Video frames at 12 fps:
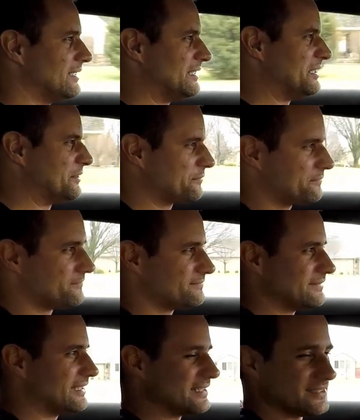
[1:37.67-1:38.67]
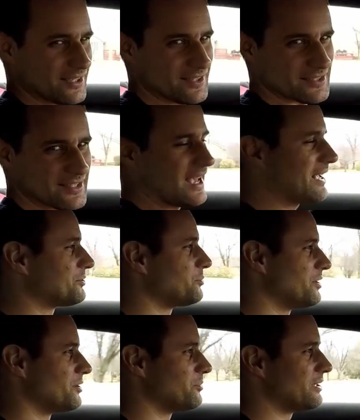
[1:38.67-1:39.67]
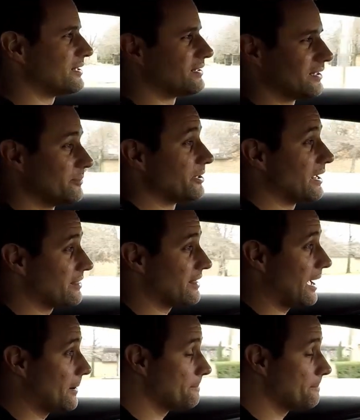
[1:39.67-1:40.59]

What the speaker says: If it does act weird, we can eliminate that.